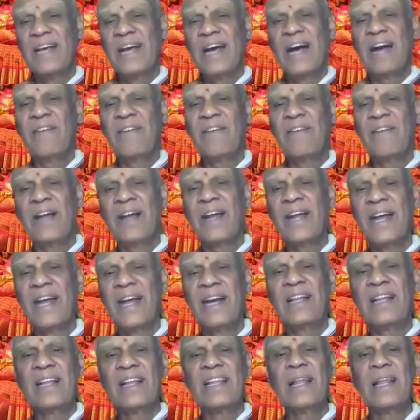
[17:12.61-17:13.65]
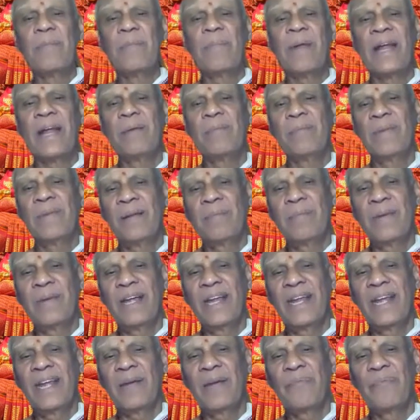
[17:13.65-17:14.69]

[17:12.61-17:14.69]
and forget the primary meaning.